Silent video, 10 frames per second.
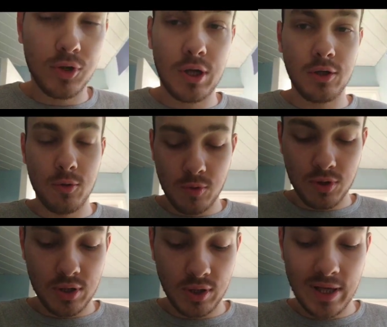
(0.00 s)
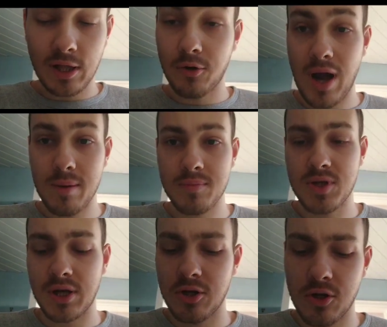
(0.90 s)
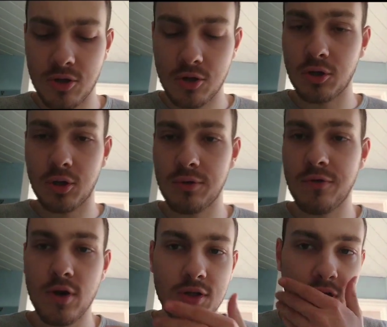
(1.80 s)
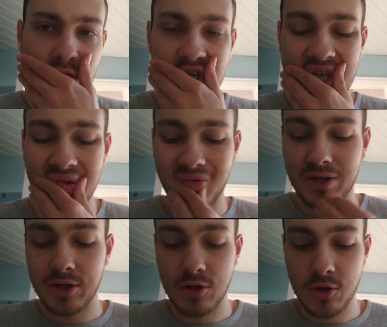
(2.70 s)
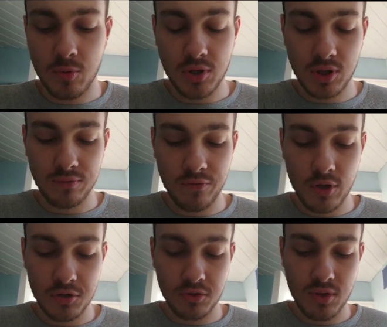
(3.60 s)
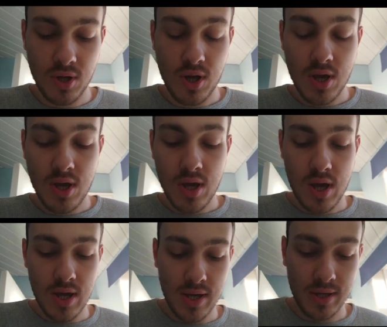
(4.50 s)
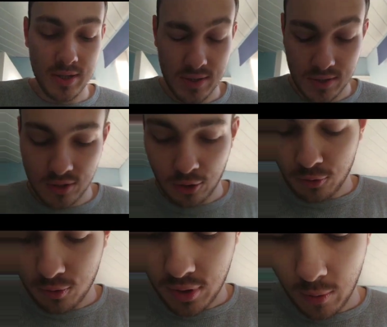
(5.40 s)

tell you what in kilograms. I don't know. You can convert it yourself. I don't know what the conversion is. So I